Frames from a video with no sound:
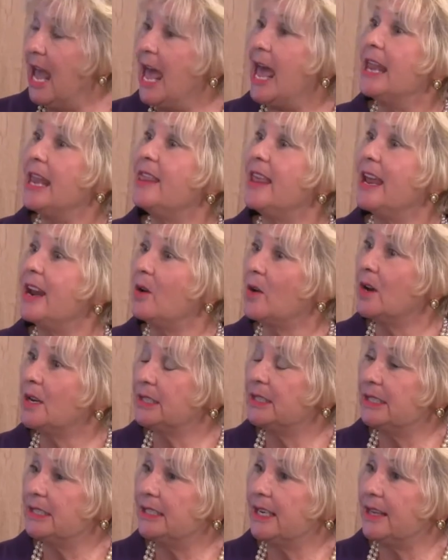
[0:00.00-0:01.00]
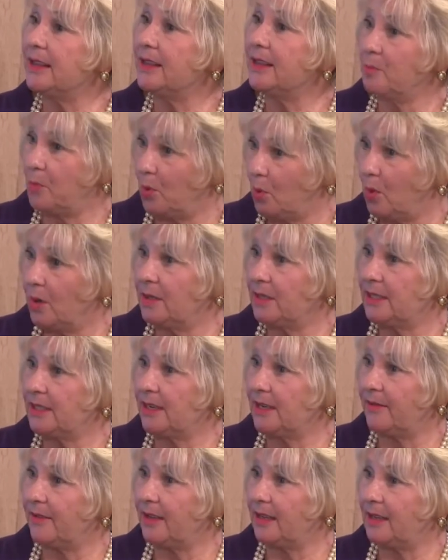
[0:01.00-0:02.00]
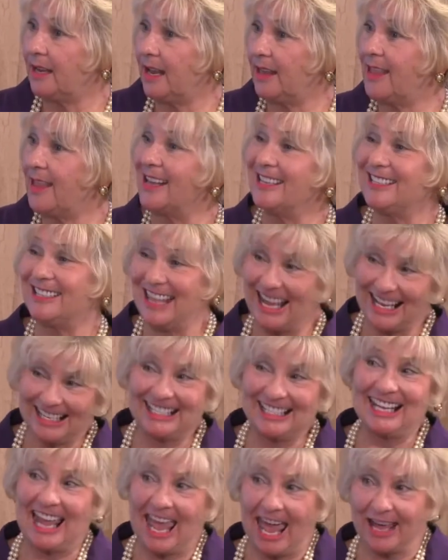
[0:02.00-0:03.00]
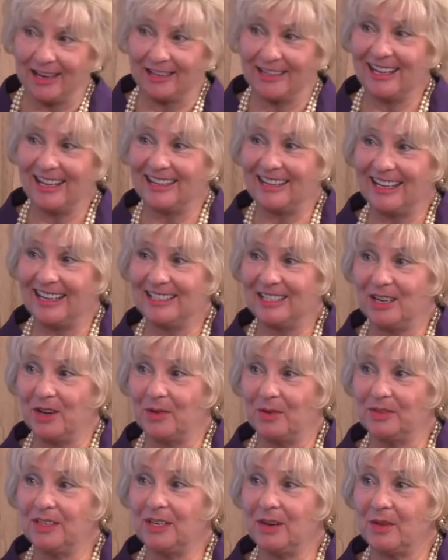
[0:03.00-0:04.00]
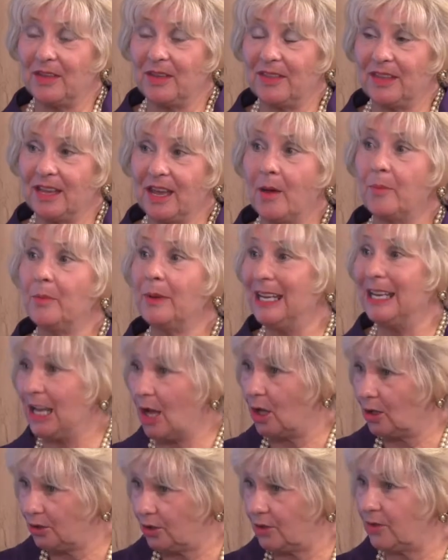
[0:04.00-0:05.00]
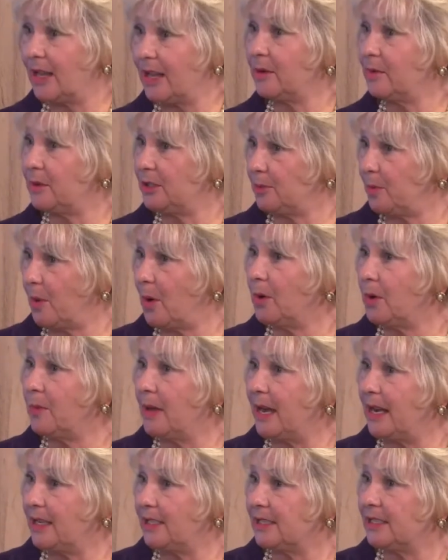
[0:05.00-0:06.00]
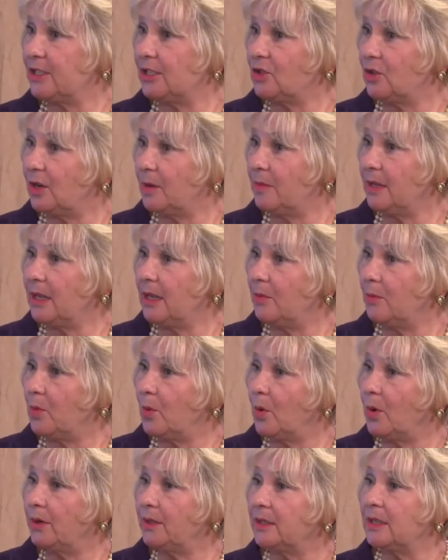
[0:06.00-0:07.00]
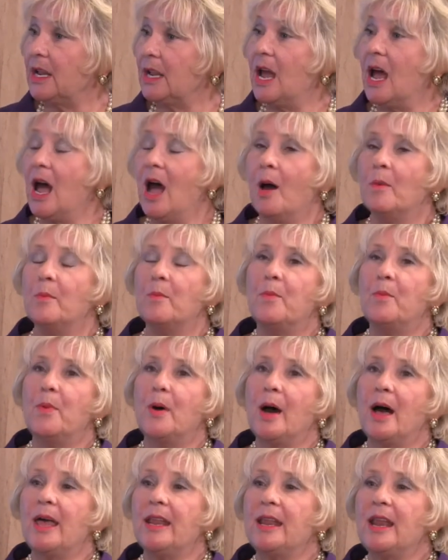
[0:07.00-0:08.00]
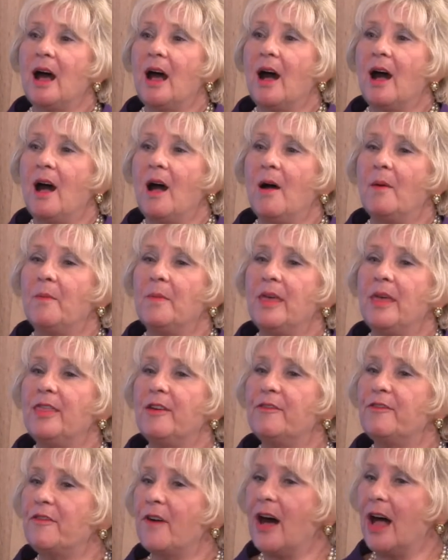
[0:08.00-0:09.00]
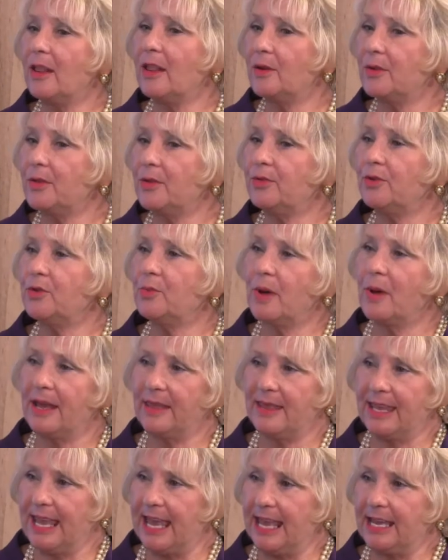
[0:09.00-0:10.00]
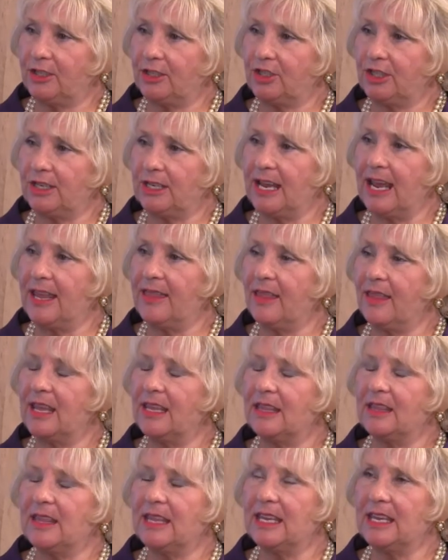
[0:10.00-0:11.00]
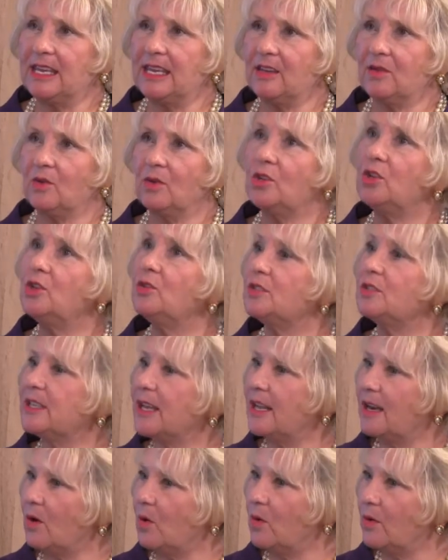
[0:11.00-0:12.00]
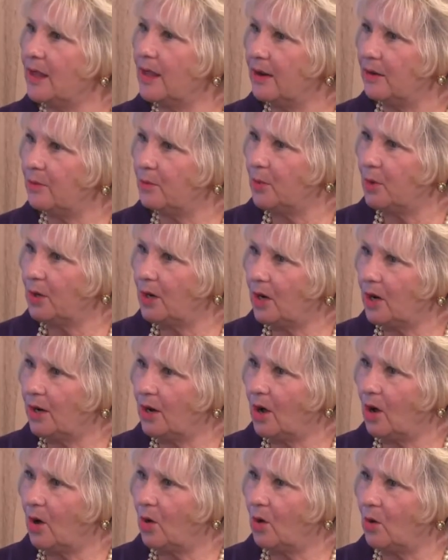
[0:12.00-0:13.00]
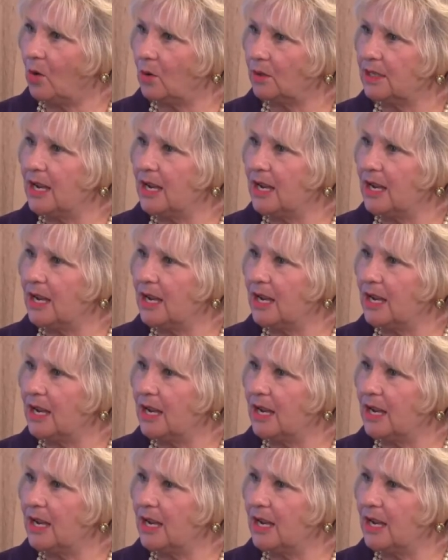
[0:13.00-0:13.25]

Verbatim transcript: And they don't understand the importance of it. And right. that, that's sad that they don't, you know, that the company culture, like we spoke about, is extremely important. Right. But um, the follow through by the agent, and the, the, when you said, oh, they were put on hold,